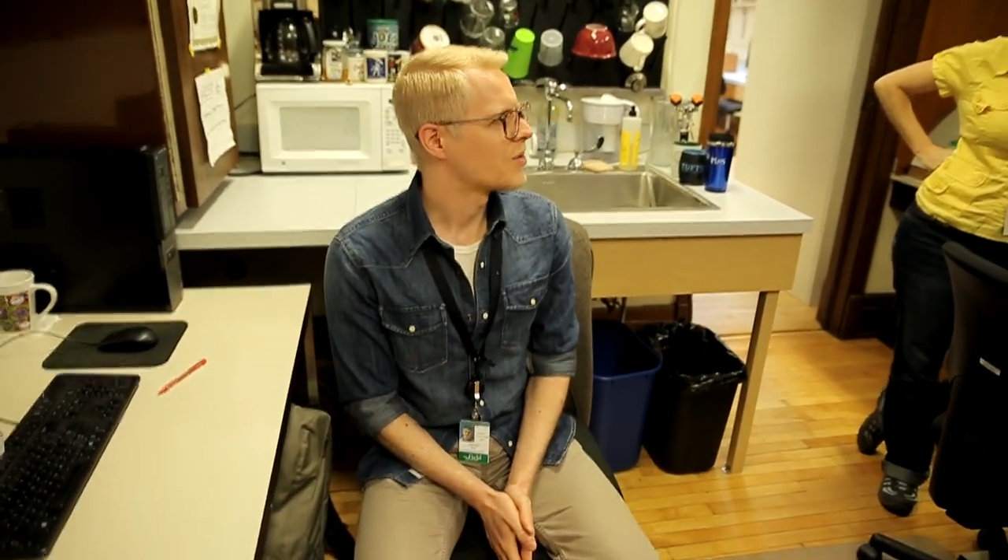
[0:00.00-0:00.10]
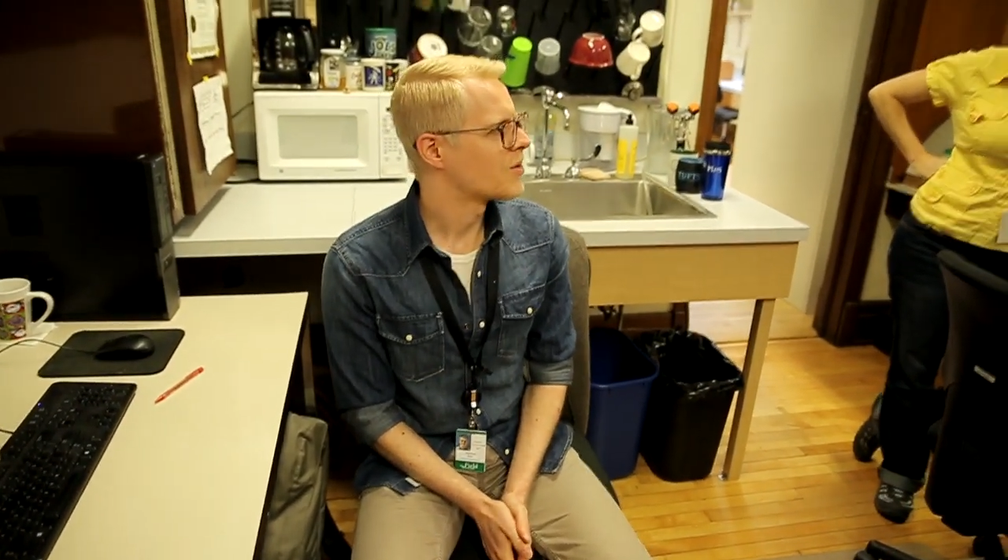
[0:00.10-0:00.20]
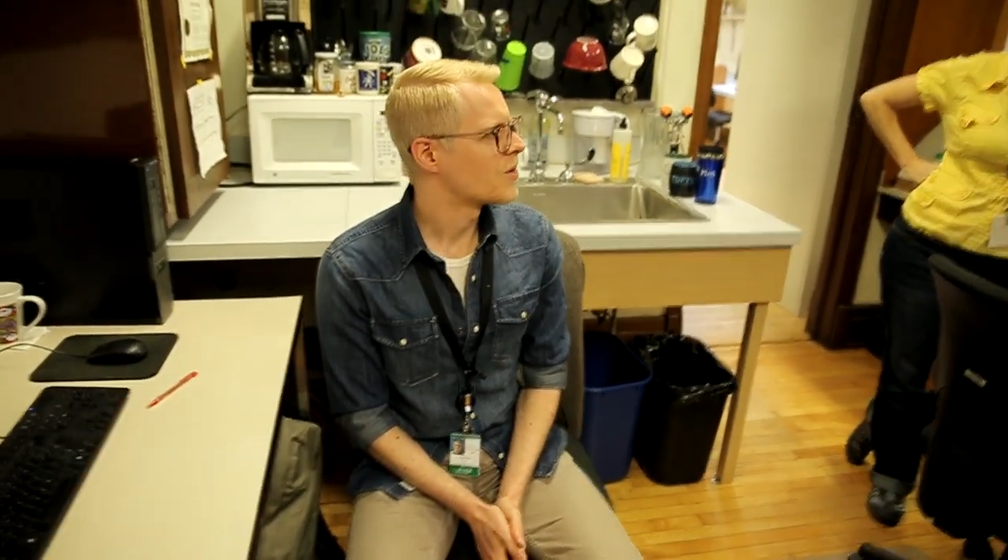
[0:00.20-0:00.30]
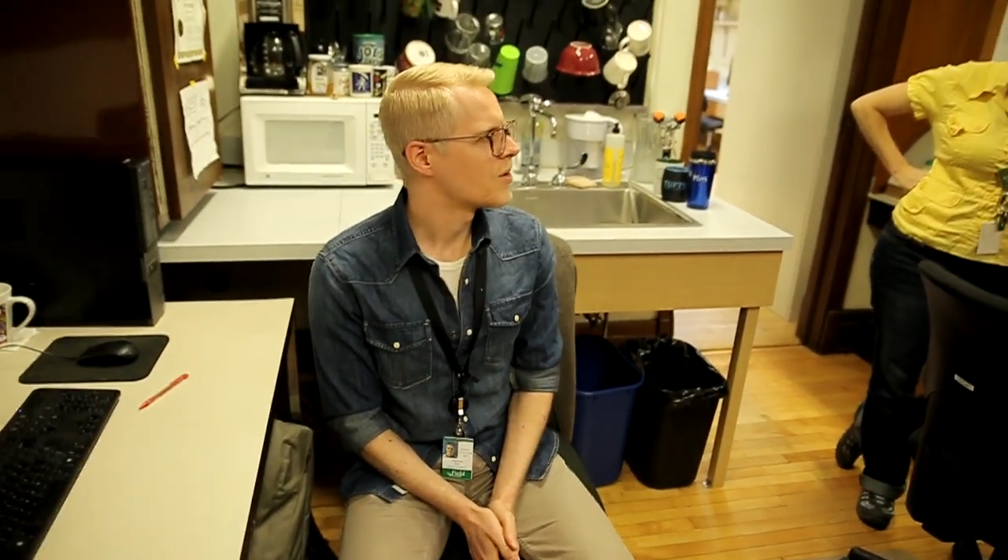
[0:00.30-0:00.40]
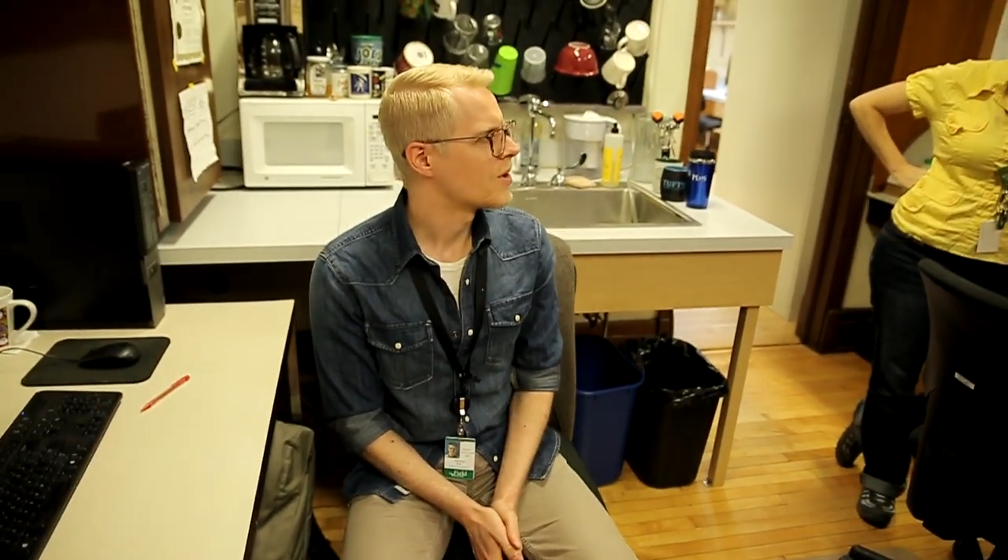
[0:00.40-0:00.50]
you
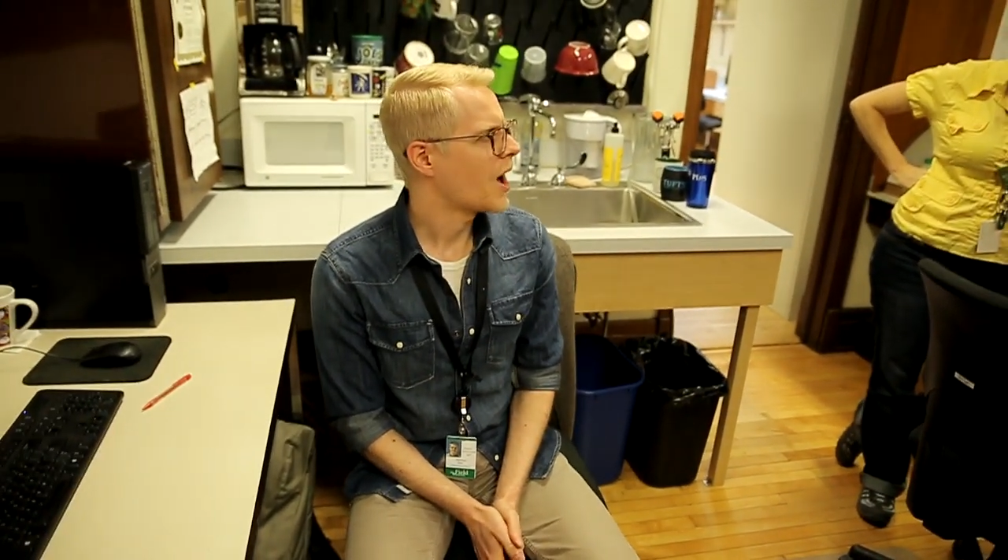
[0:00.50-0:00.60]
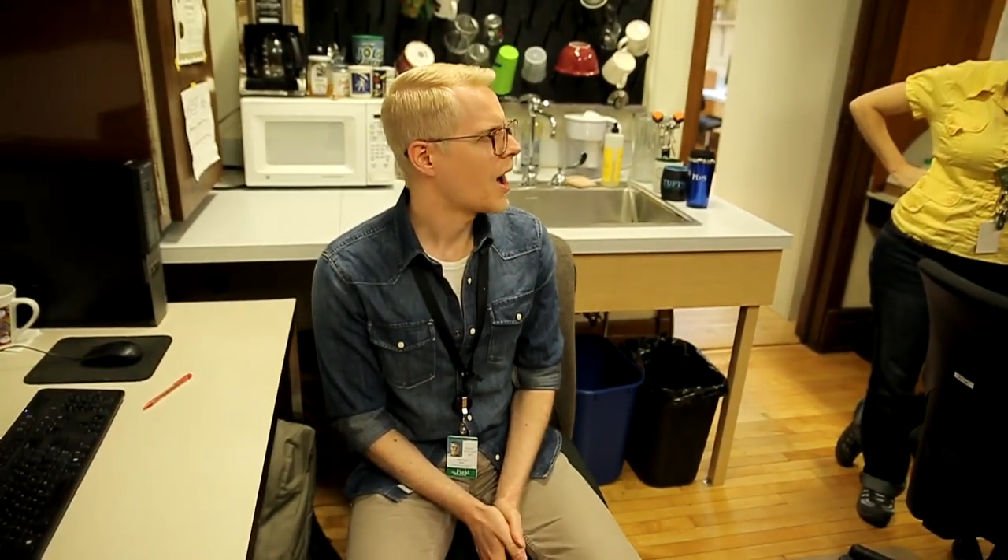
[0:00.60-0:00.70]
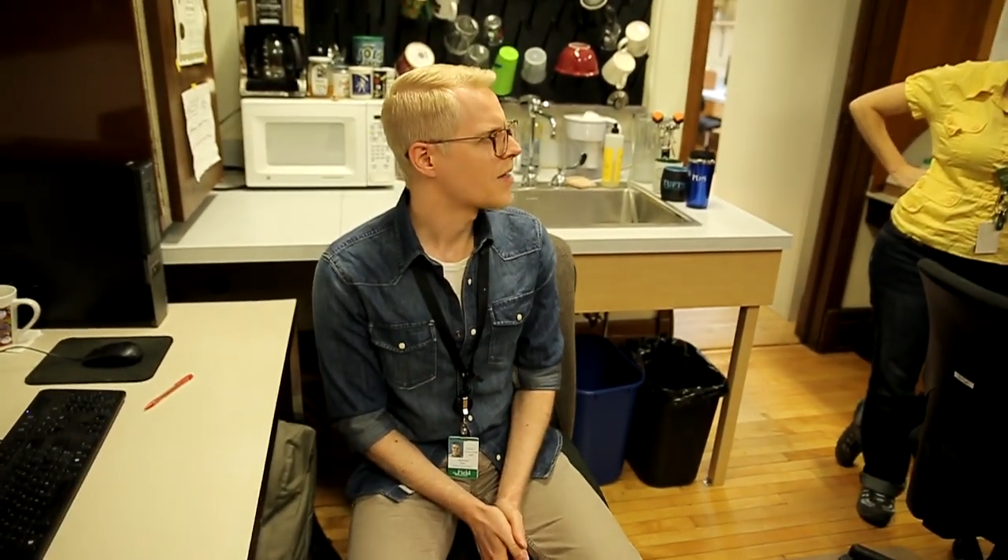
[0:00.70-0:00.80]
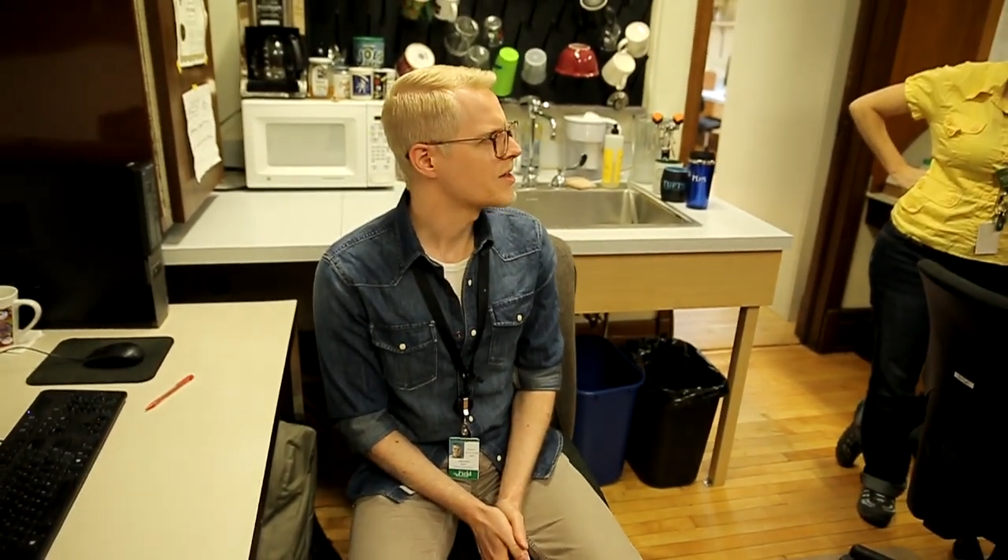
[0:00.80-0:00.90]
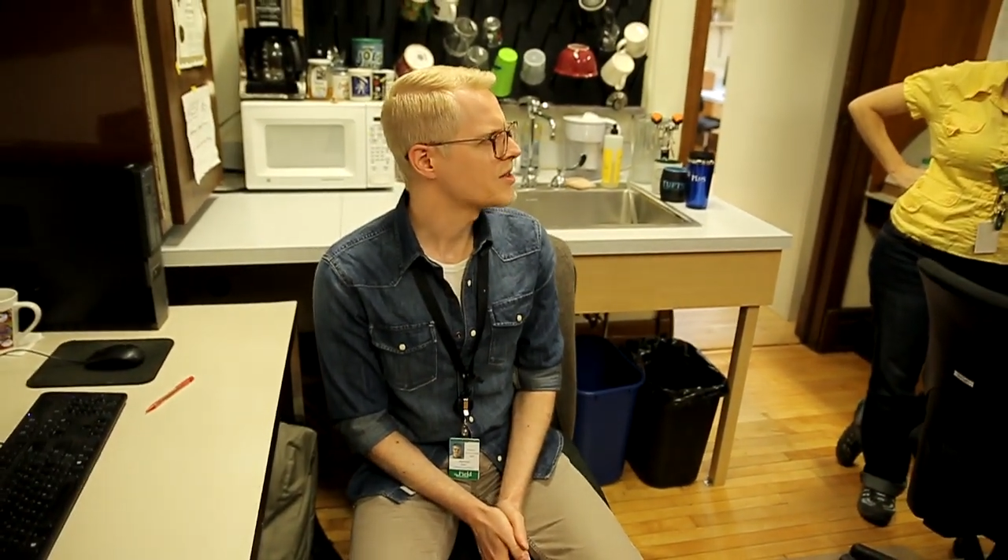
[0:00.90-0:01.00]
planning
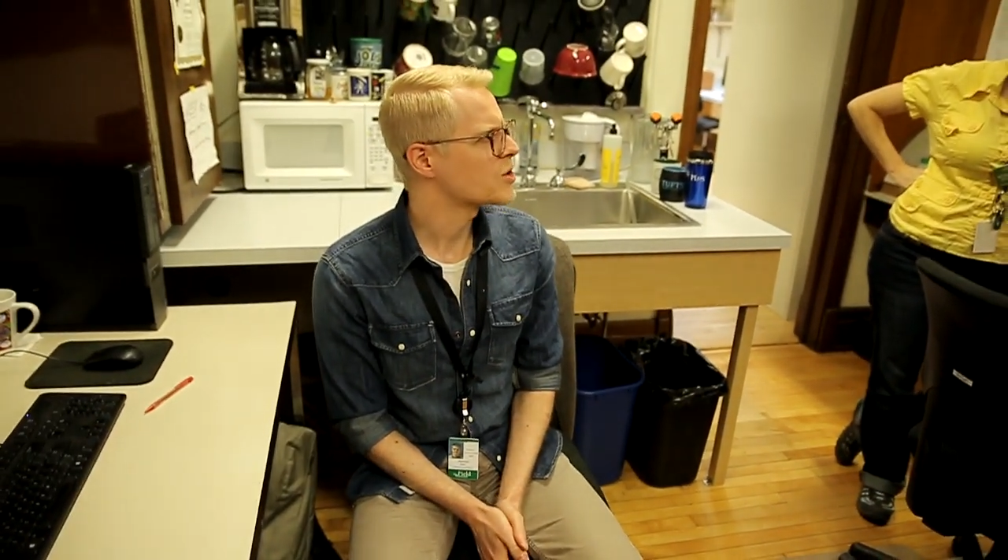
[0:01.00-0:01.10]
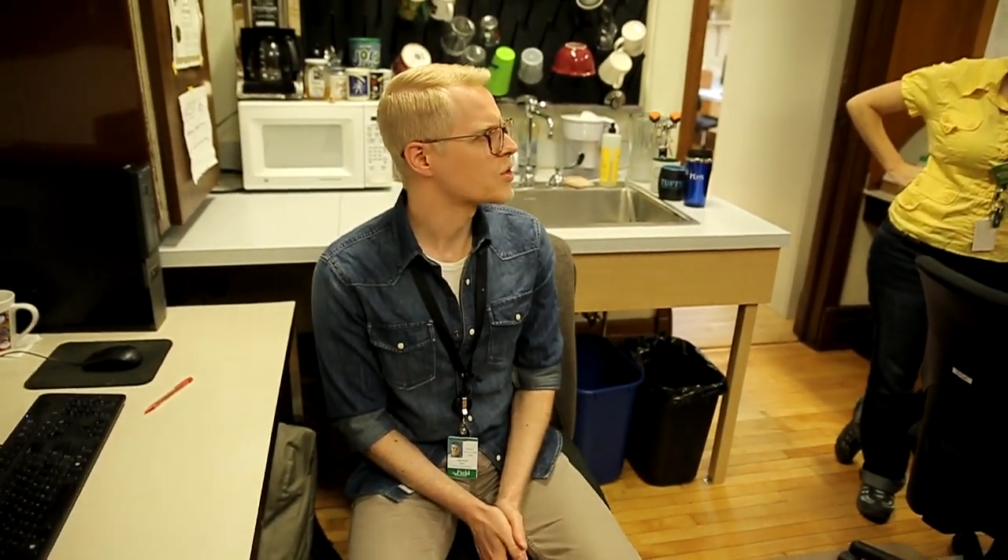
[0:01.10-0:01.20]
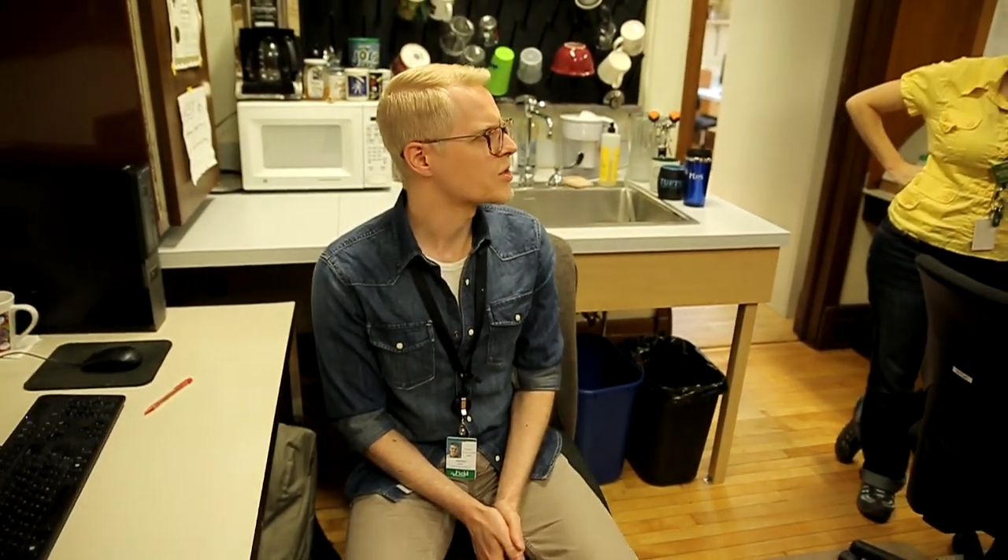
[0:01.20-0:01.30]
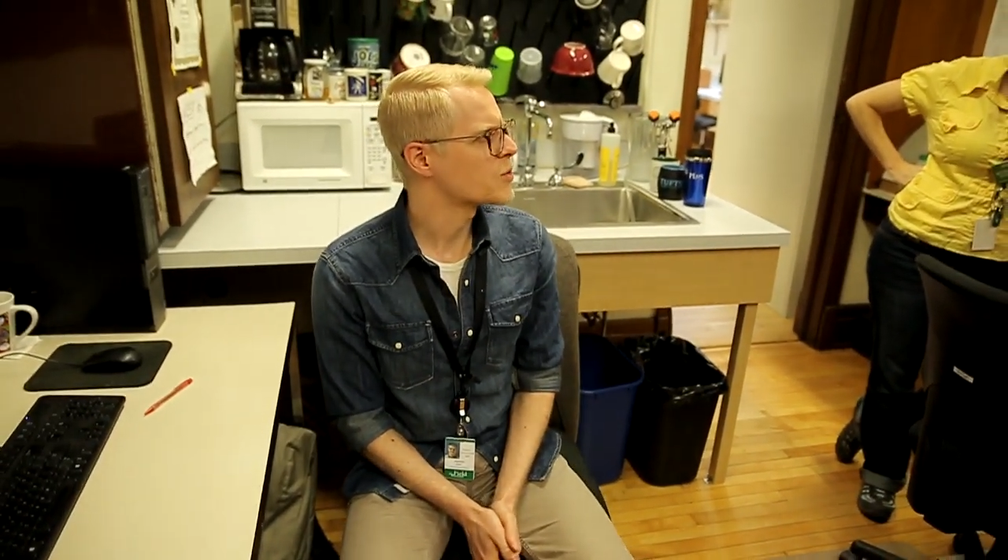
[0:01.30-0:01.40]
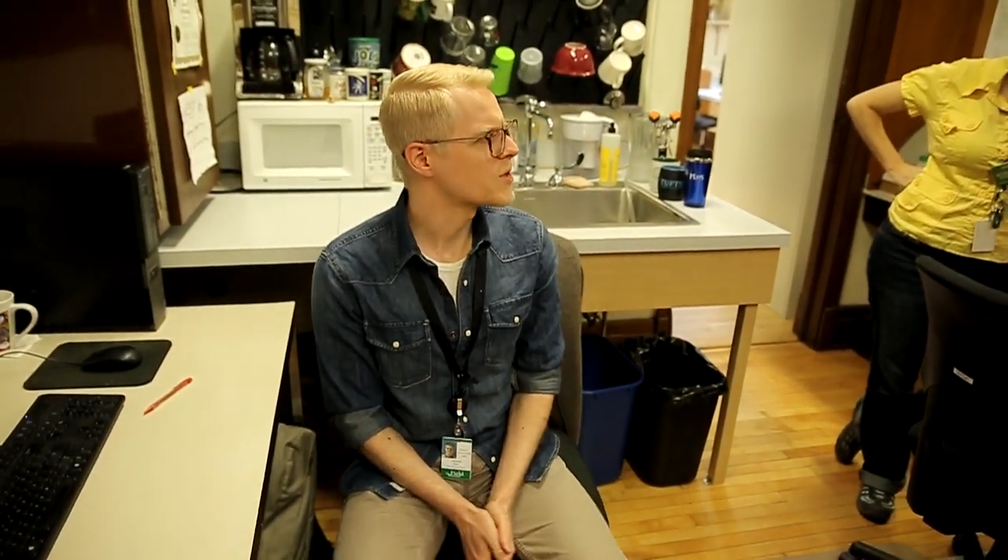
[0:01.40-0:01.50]
on? I think
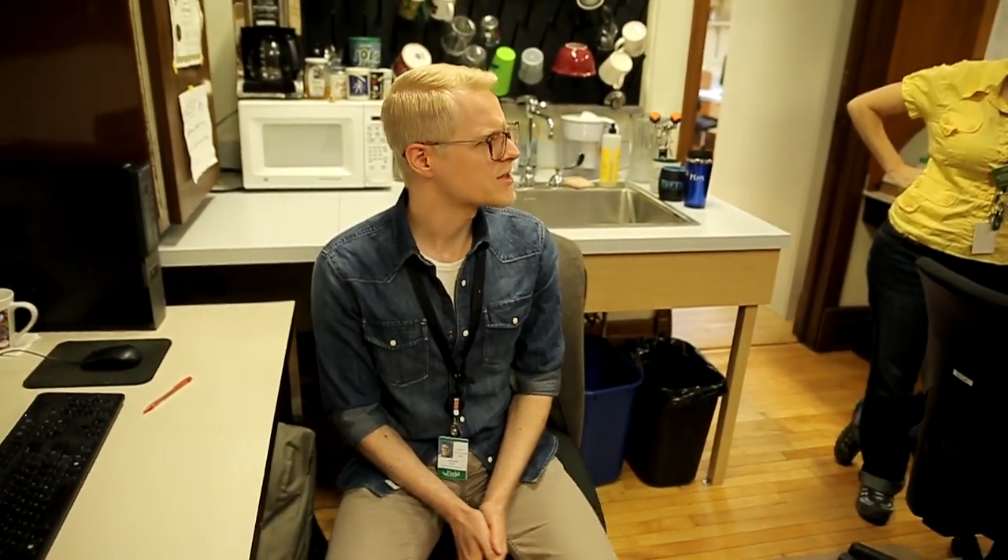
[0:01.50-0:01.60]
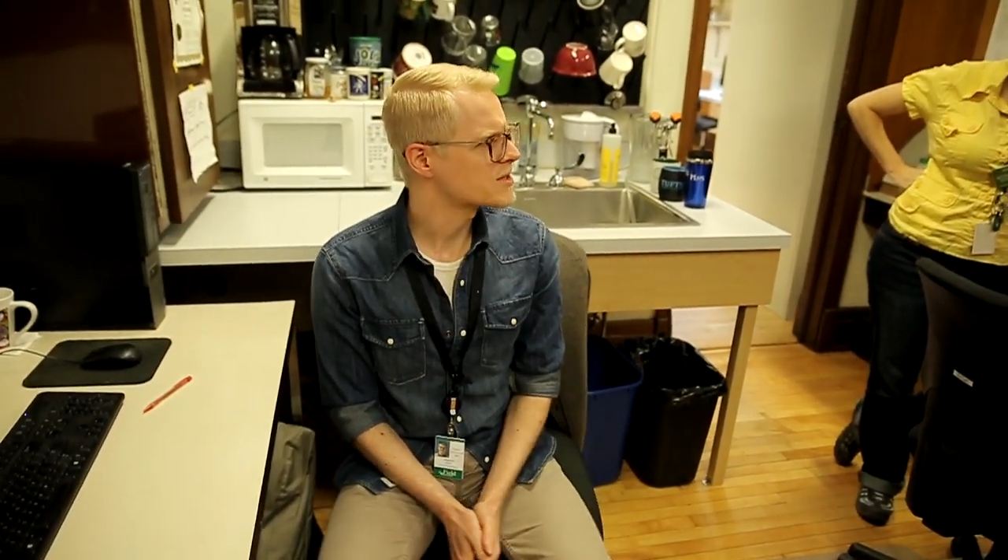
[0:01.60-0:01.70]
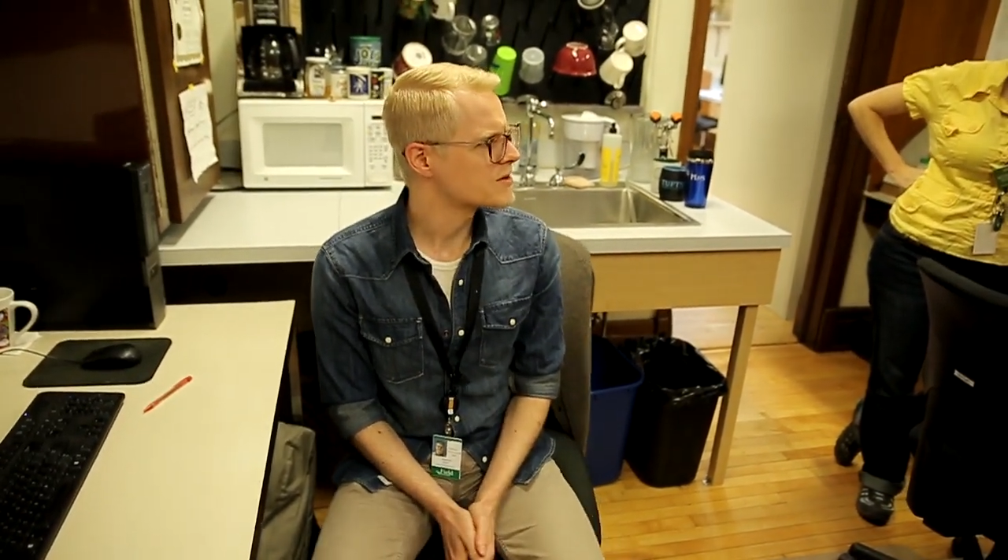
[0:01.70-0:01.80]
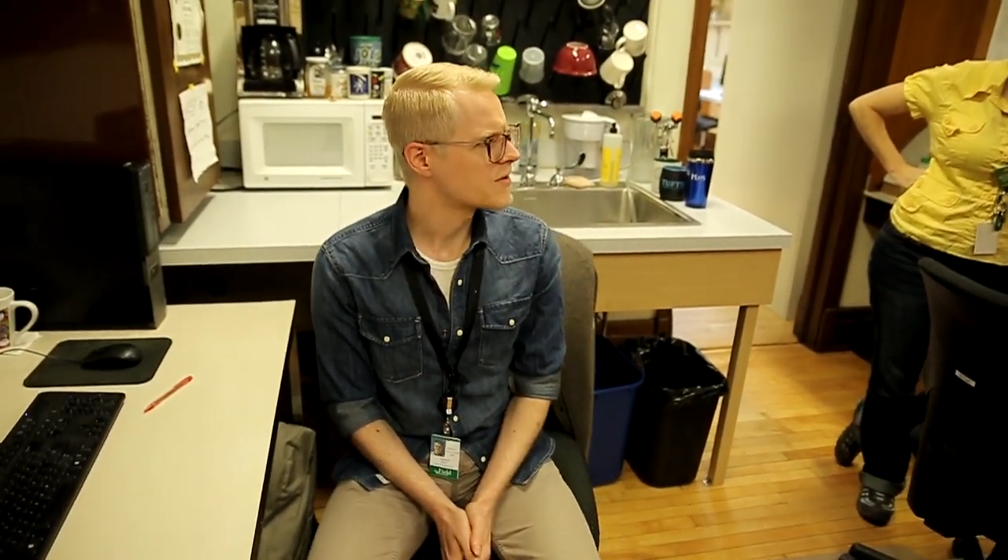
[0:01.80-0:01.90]
there was